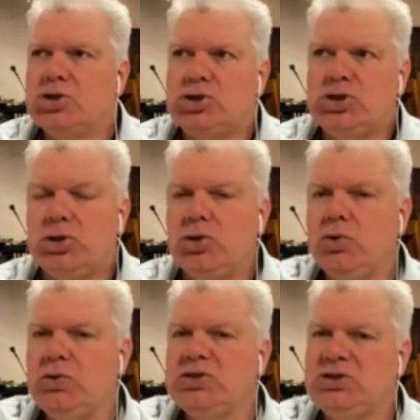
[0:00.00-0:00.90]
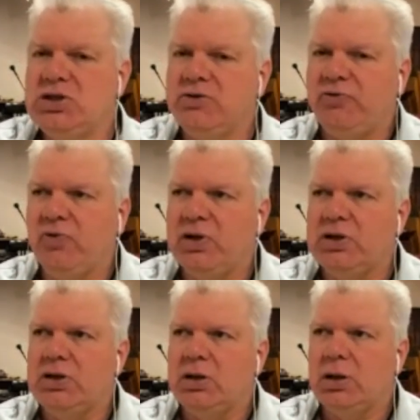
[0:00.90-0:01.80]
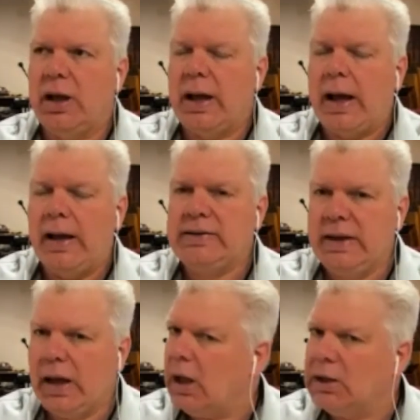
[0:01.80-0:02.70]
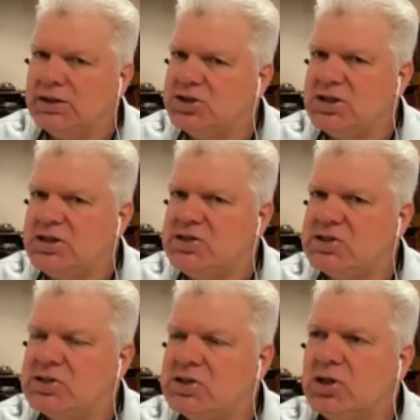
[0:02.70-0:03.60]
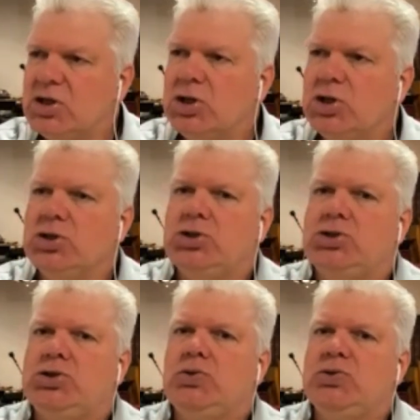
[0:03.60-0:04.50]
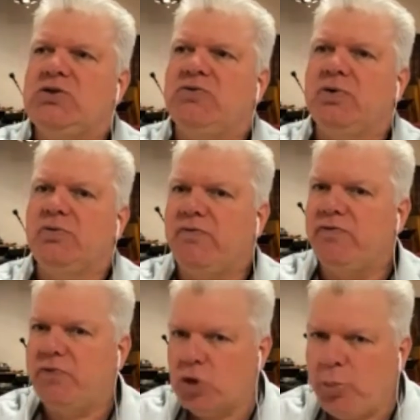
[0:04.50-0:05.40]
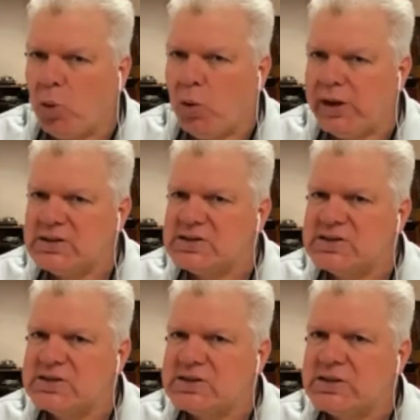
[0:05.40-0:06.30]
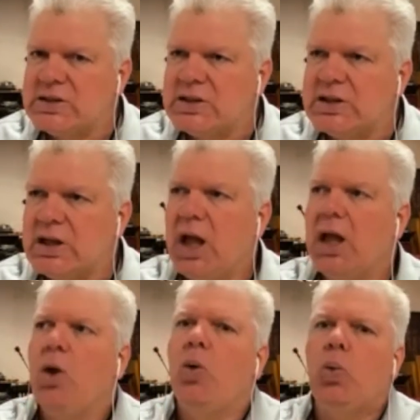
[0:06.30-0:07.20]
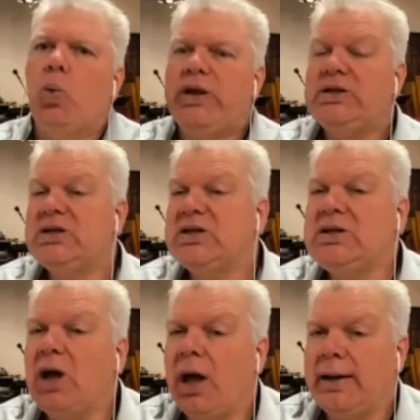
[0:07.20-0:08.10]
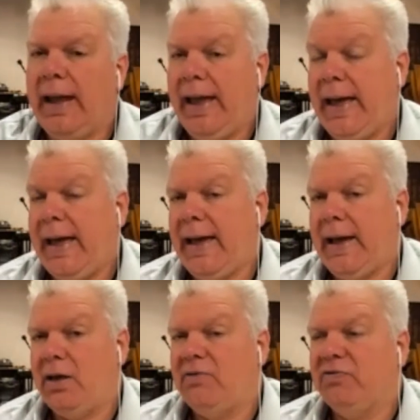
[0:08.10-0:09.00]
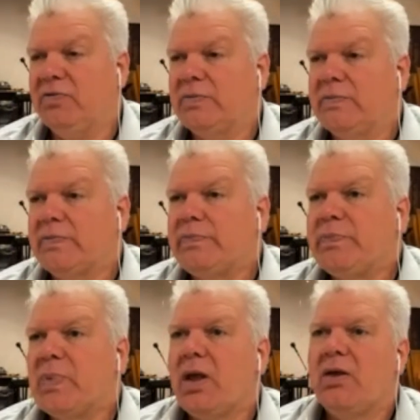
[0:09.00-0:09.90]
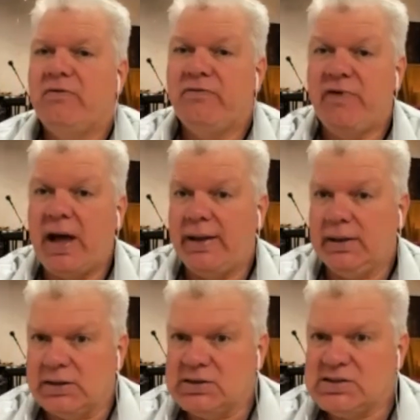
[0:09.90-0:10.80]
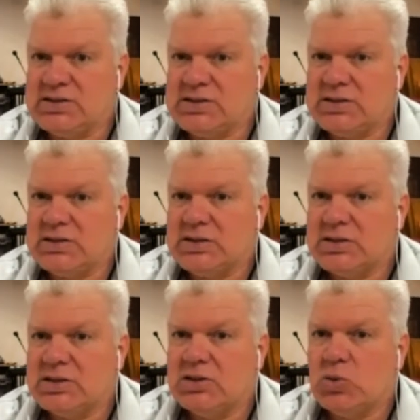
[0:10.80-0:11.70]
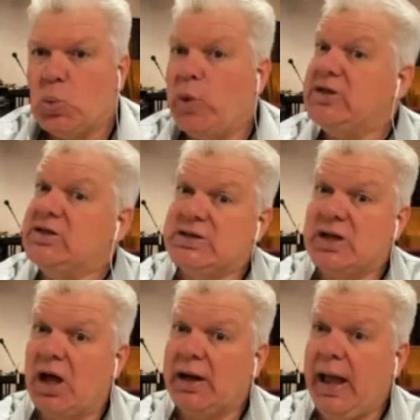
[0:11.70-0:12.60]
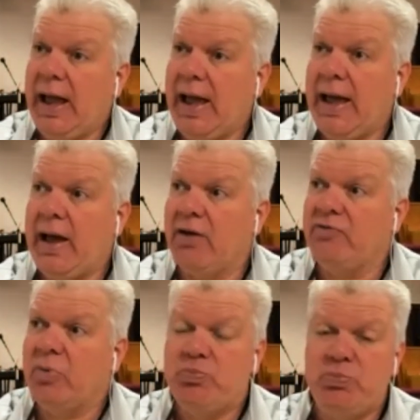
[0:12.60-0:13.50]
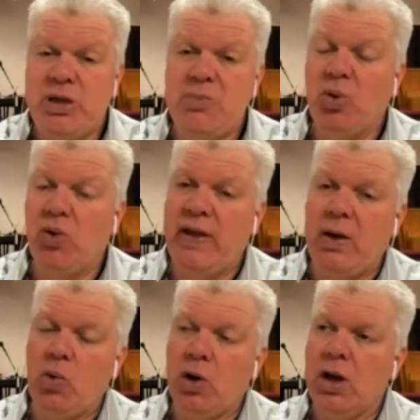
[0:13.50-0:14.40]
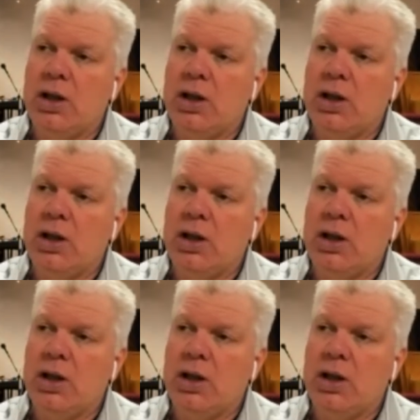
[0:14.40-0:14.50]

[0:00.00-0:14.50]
Two different ideologies, two different viewpoints. We did not have violence. We did not have people that were